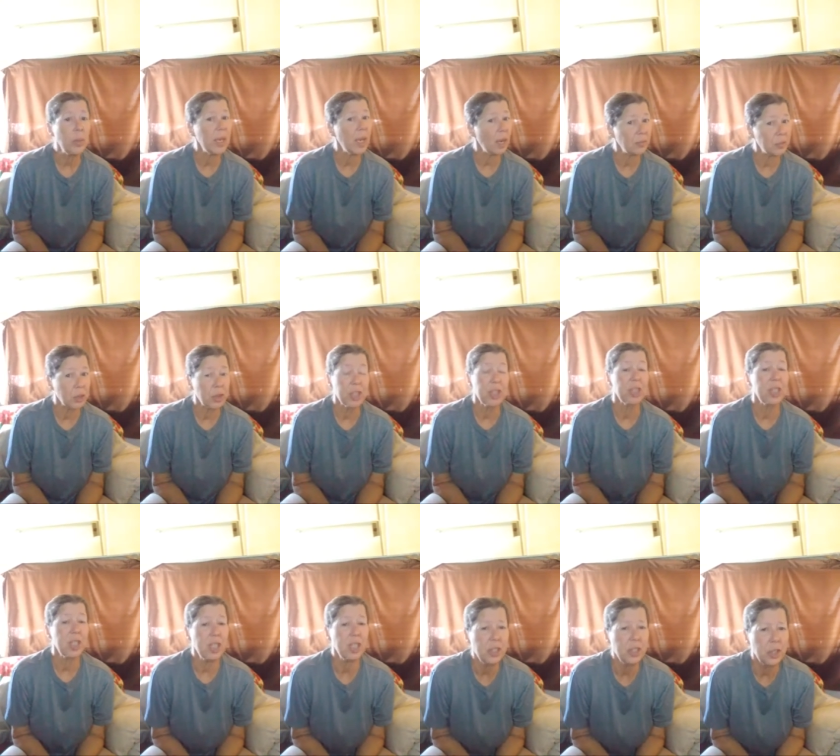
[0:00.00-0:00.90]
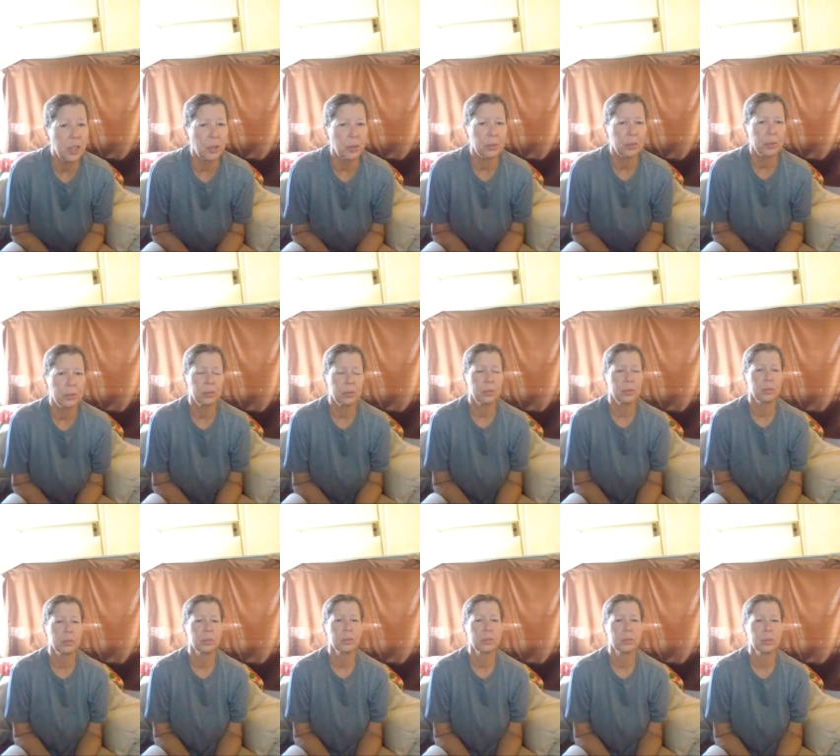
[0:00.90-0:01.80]
have to continue
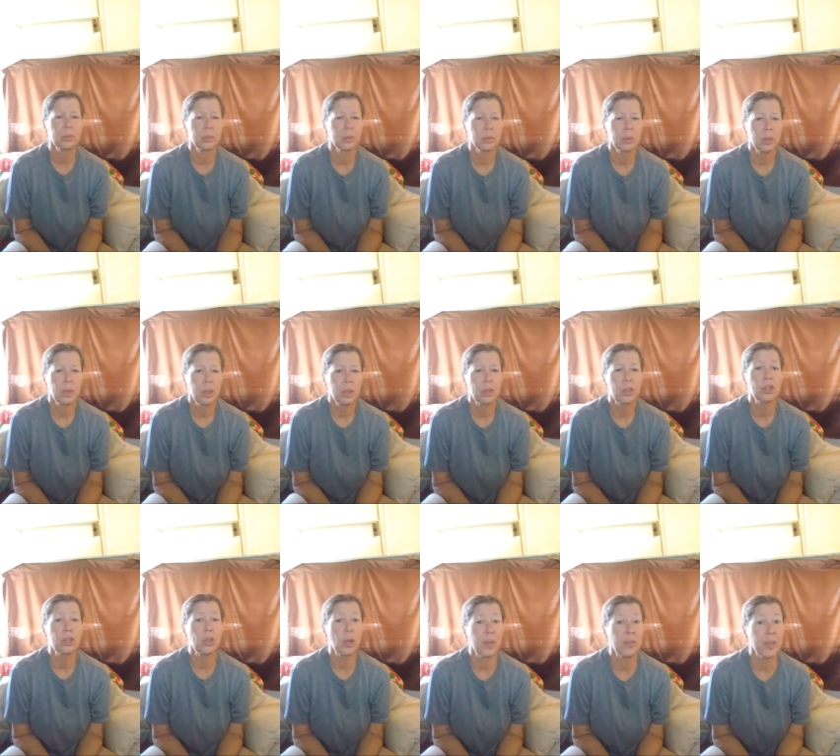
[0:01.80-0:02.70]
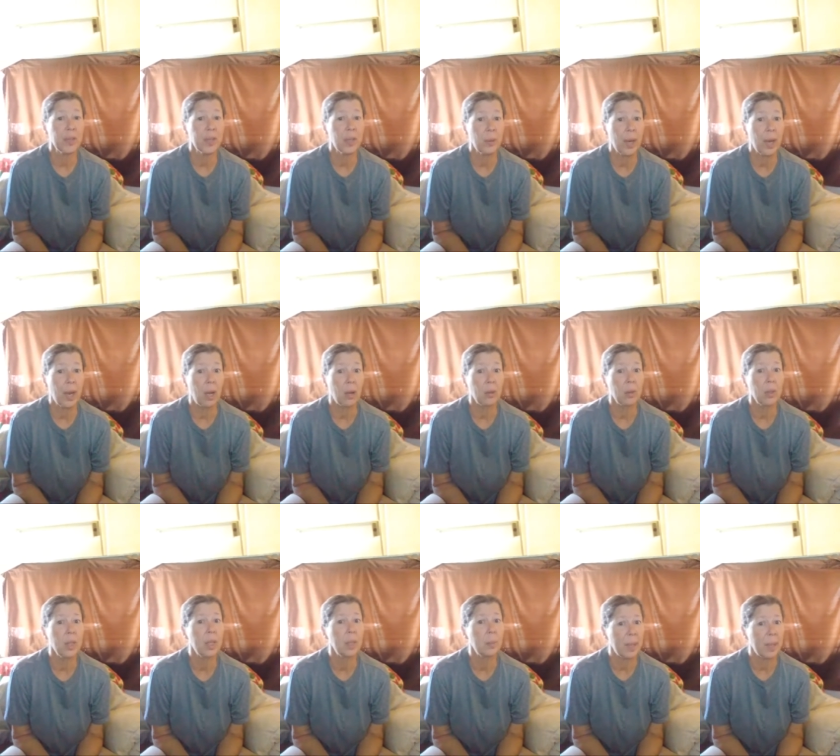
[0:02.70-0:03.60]
to try and figure out
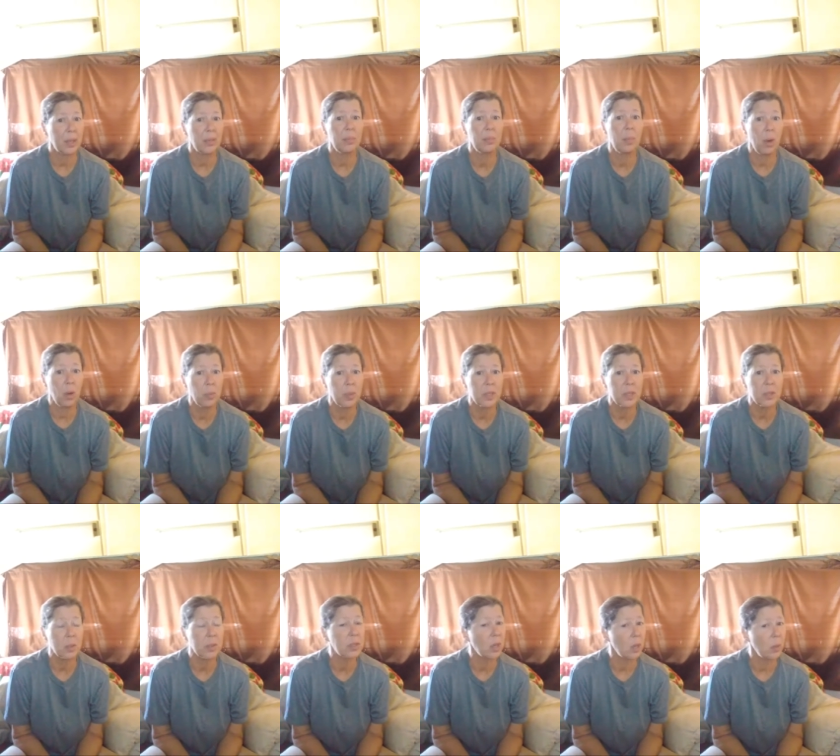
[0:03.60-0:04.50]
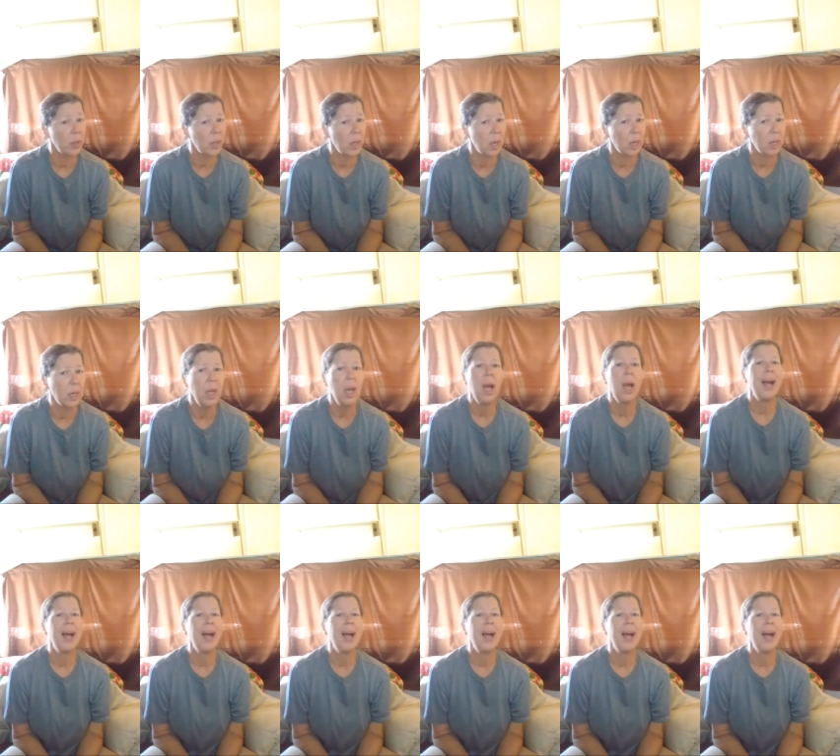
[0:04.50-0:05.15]
in a matter of moments what's going on.